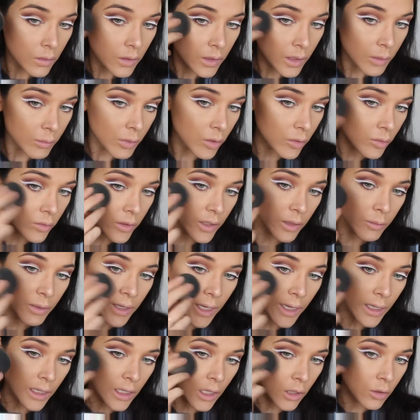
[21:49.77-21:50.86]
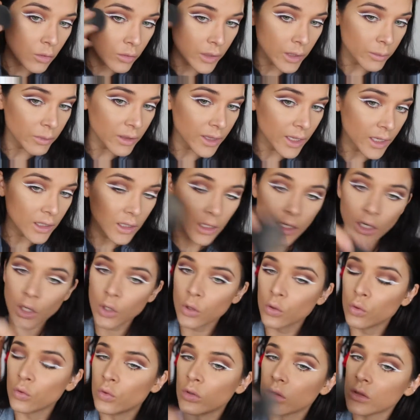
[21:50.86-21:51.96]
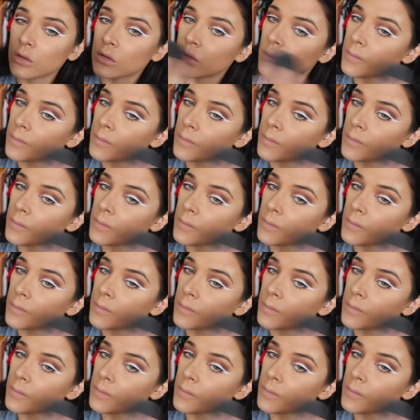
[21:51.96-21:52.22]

Come on, give me that glow, give me that glow.